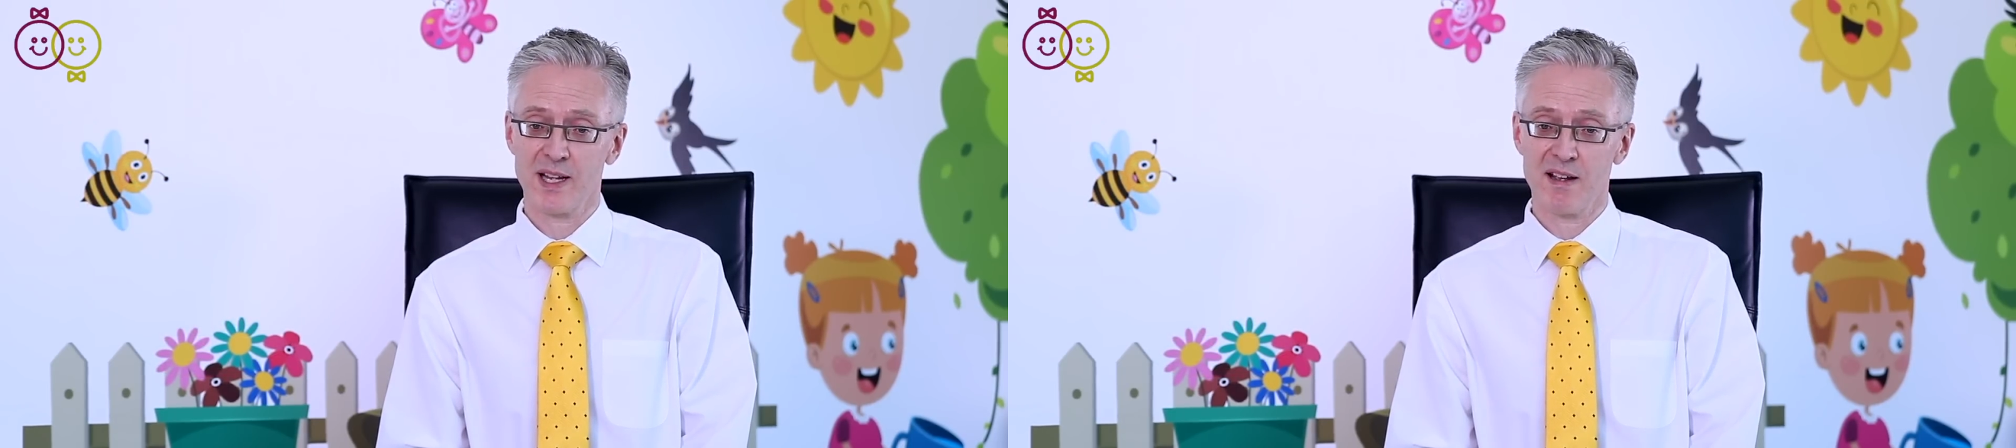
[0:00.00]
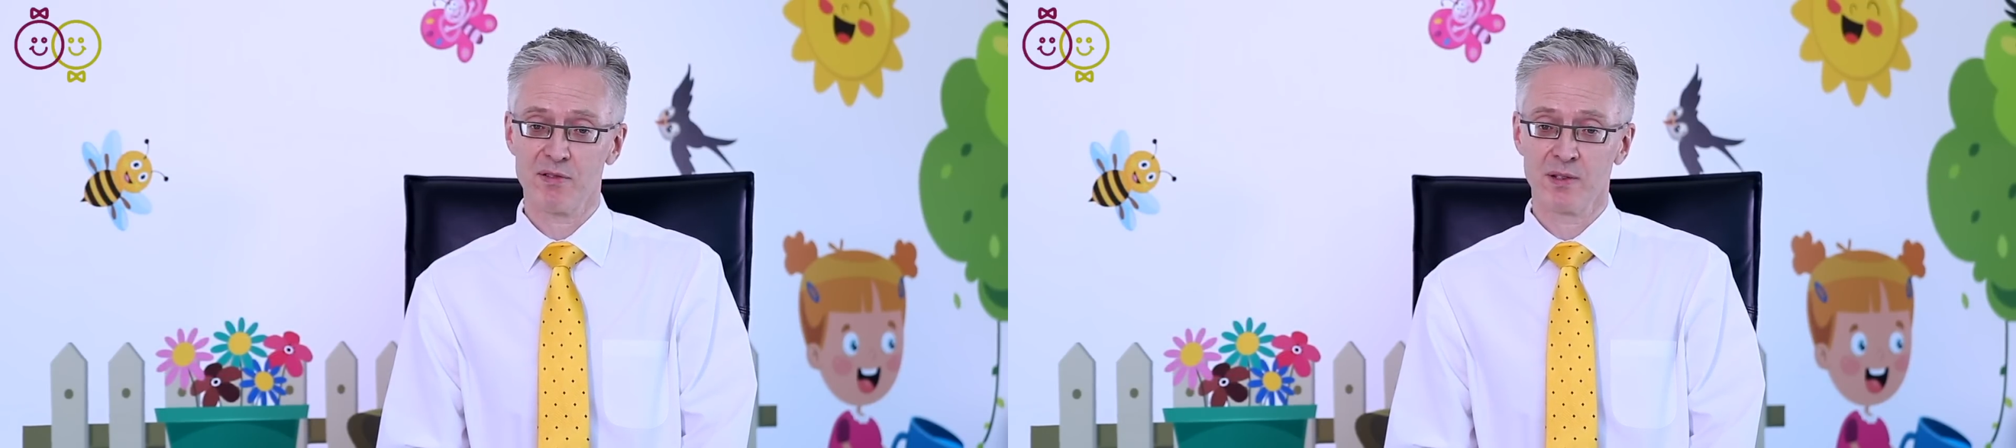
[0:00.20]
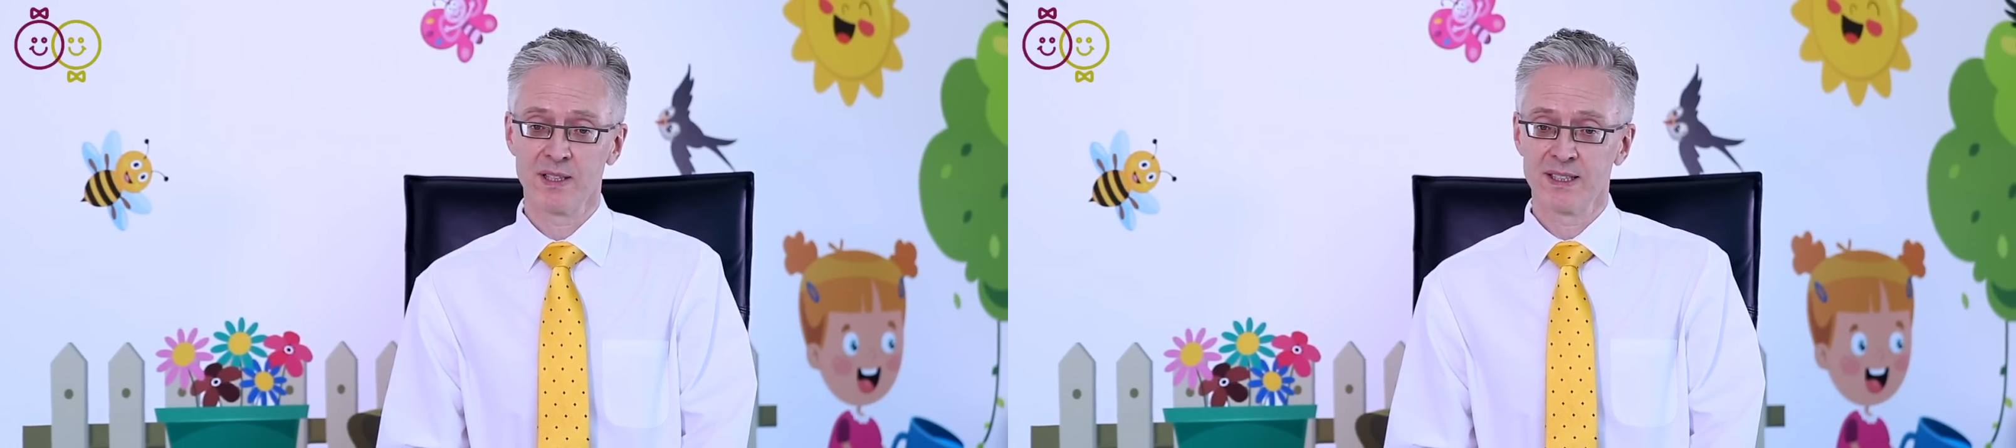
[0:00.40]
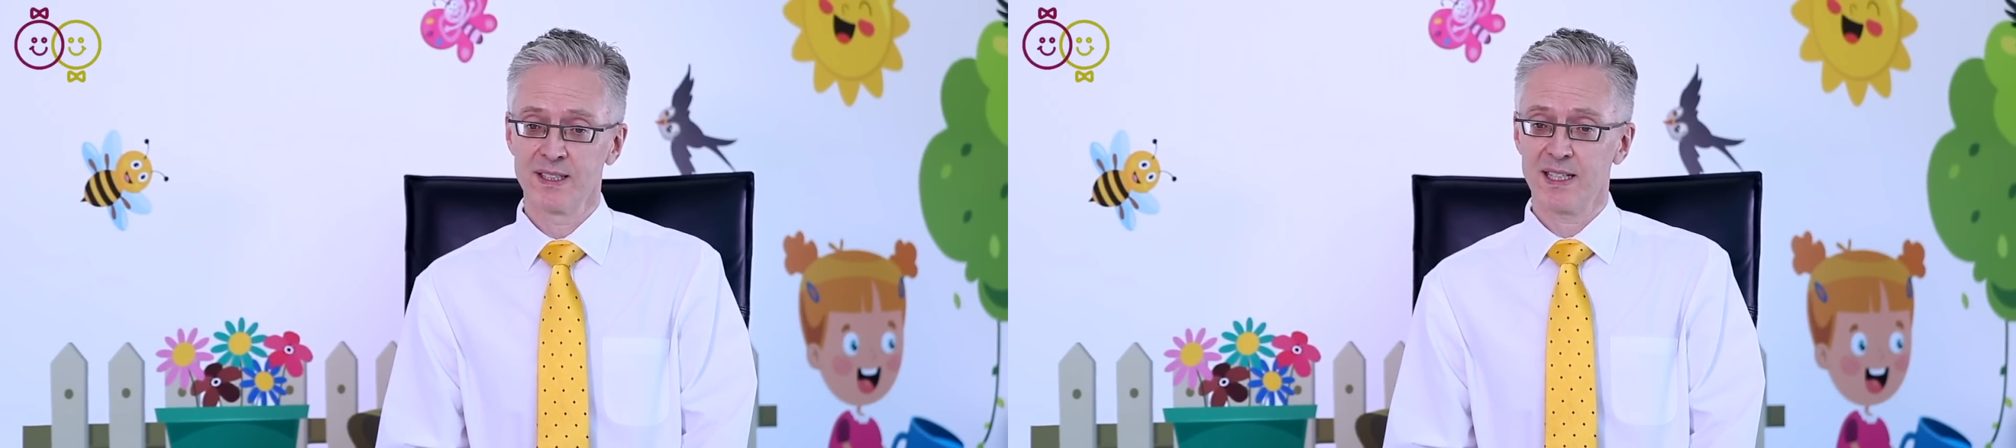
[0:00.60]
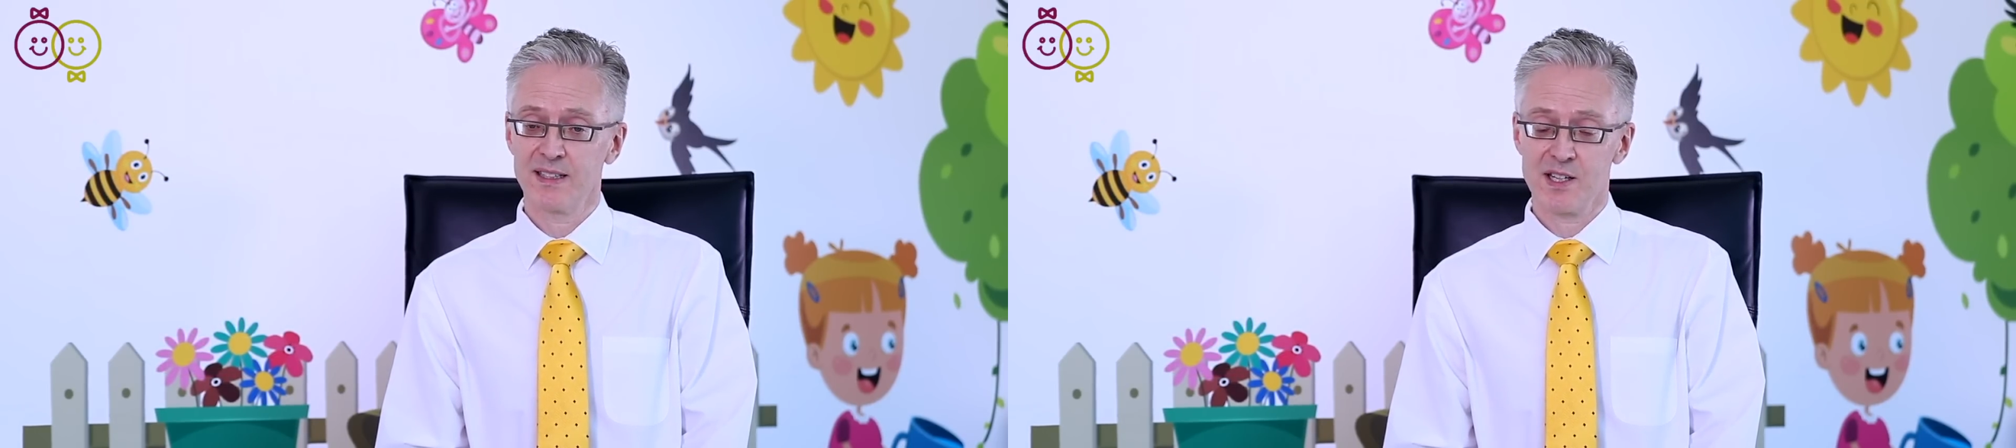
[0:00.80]
careful
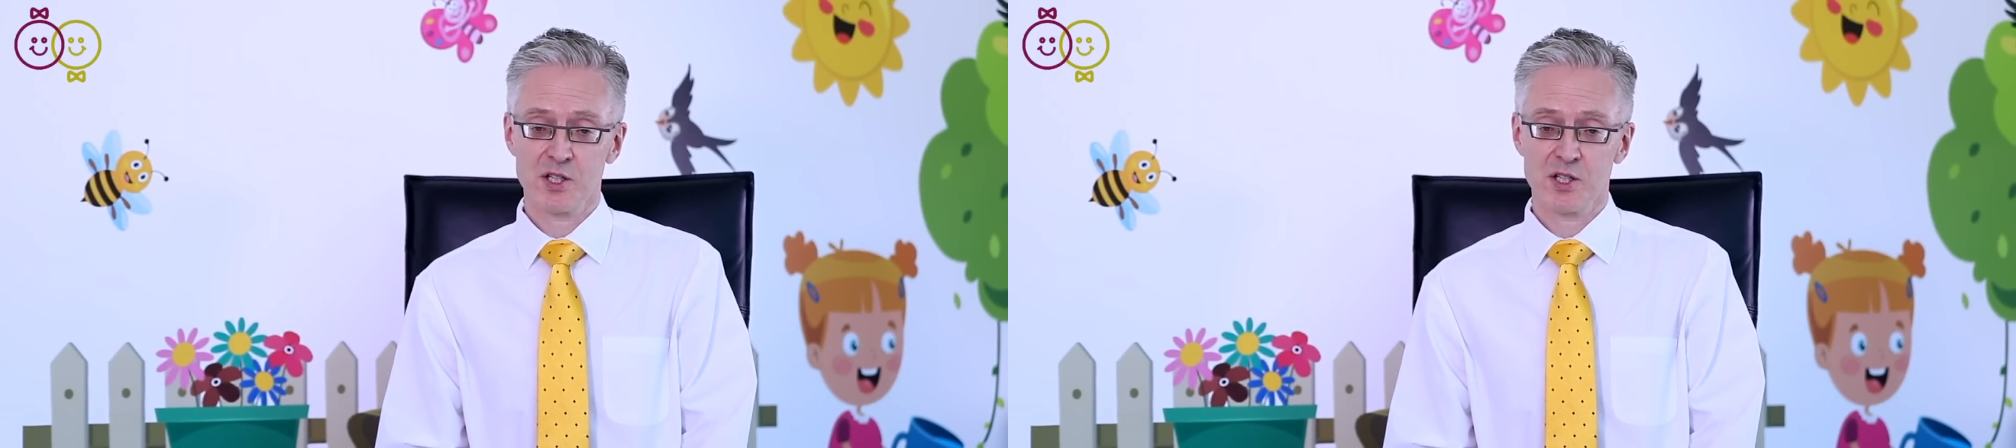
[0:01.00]
and their